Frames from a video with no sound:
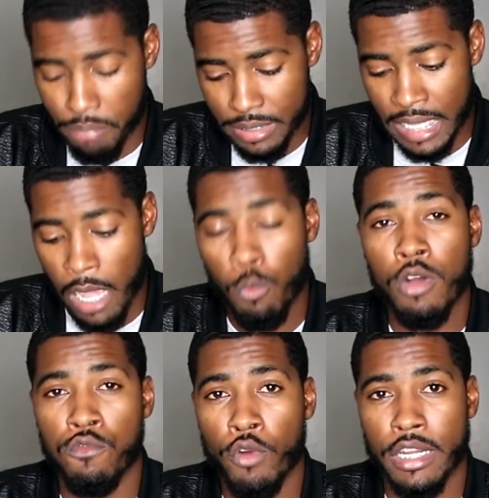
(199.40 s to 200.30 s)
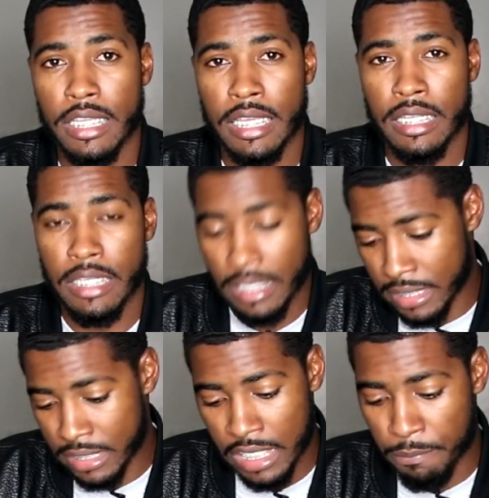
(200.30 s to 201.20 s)
put that wolf work in and
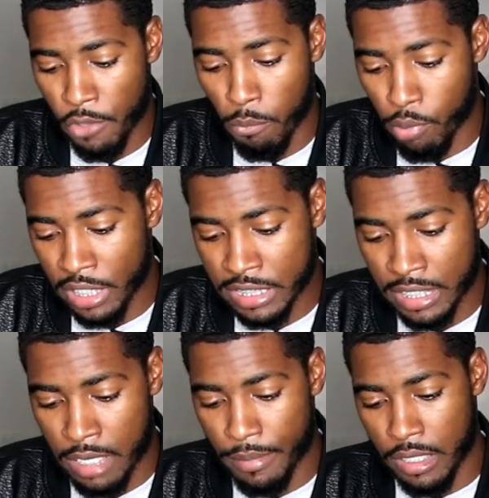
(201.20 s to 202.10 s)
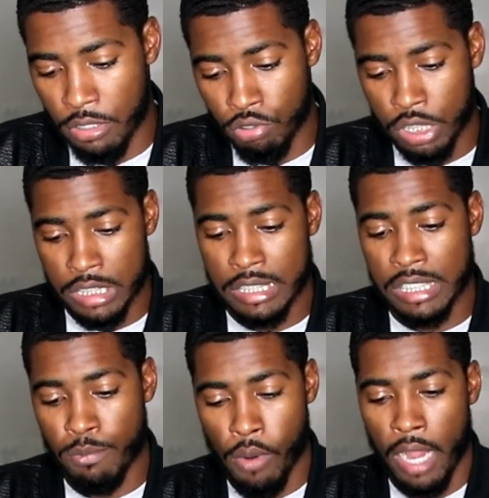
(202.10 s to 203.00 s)
just keep your brushing up and you should
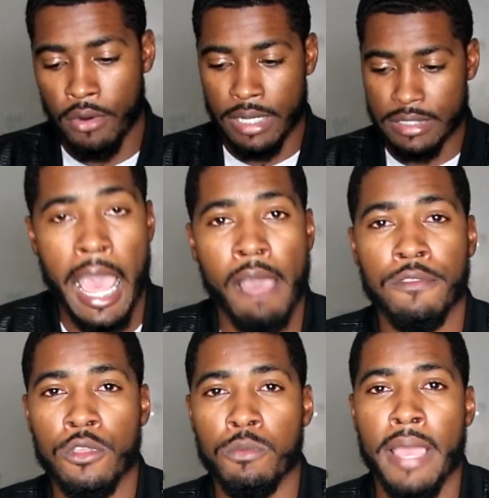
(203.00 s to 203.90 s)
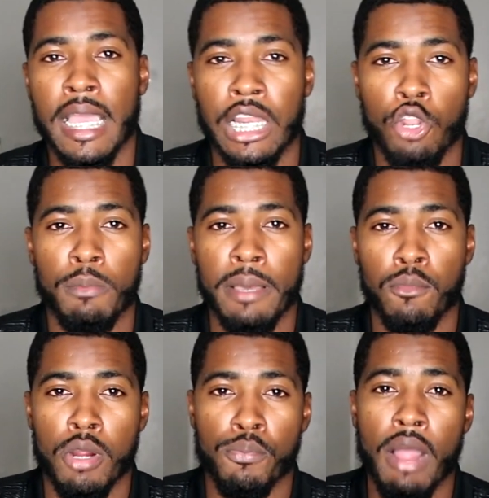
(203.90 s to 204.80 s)
see progress. After you make a little bit
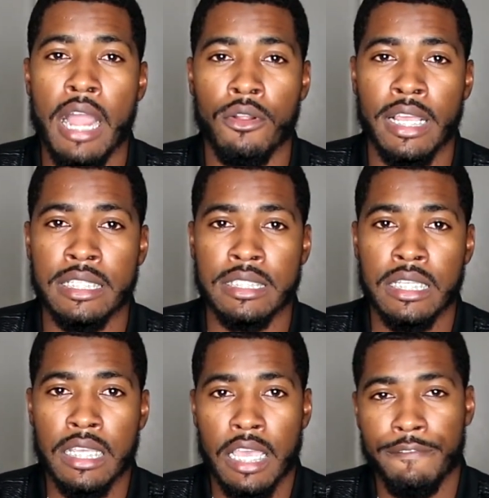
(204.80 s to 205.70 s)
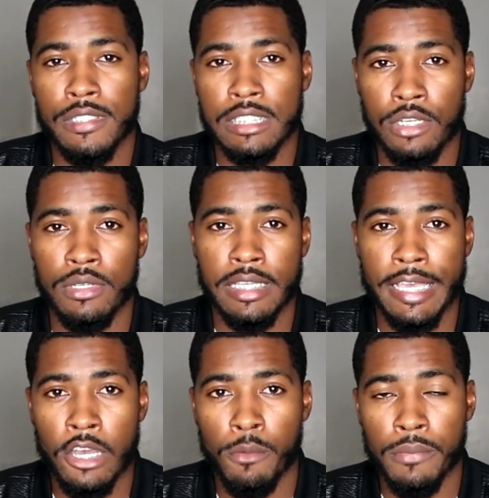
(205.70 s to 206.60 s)
more progress, if you still need
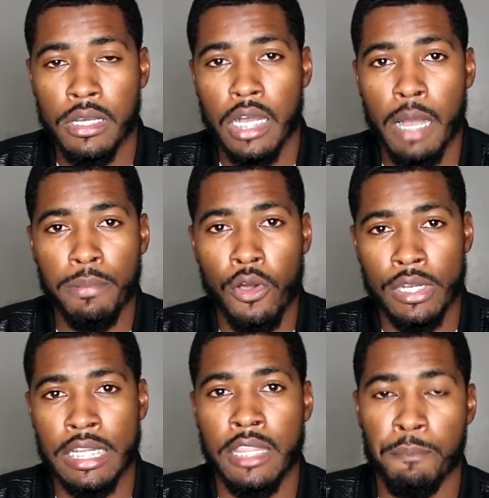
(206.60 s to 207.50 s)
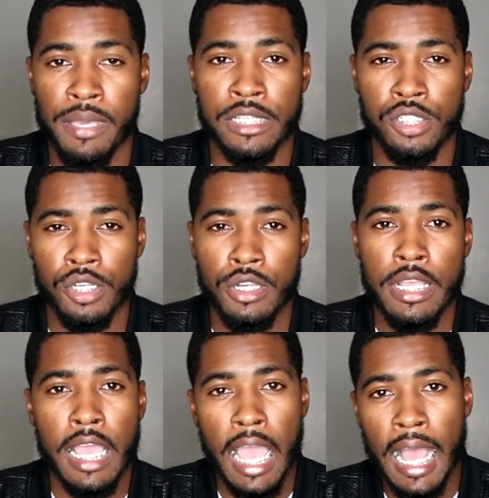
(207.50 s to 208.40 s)
help, upload another picture
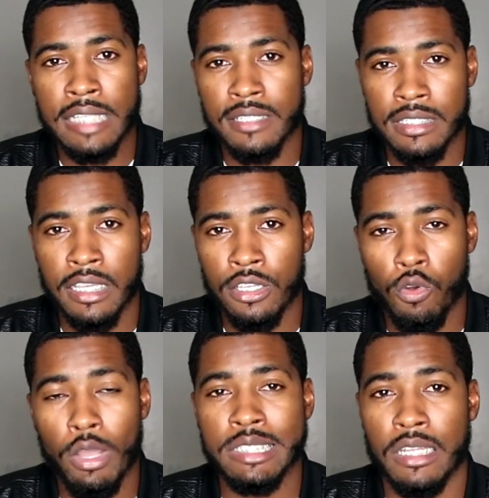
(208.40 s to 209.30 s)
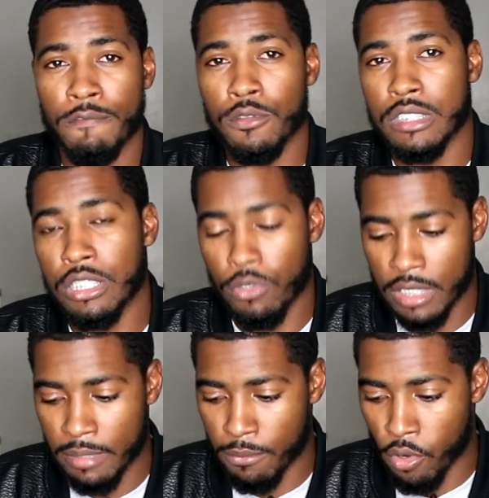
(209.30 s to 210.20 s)
and ask another question if you still
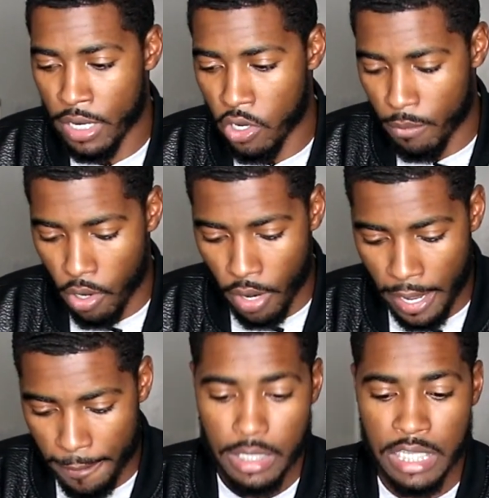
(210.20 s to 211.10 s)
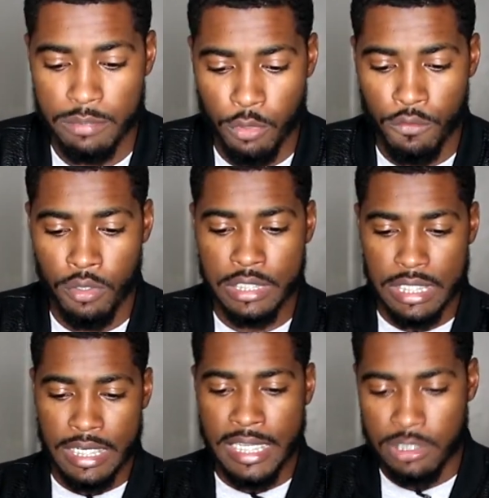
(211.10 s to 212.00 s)
need more help, all right? Let's move on to
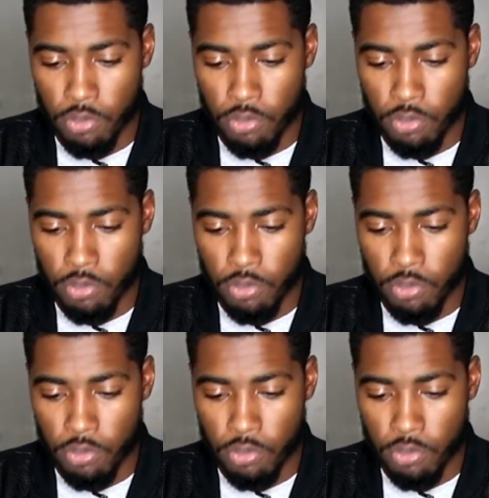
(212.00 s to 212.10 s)
the next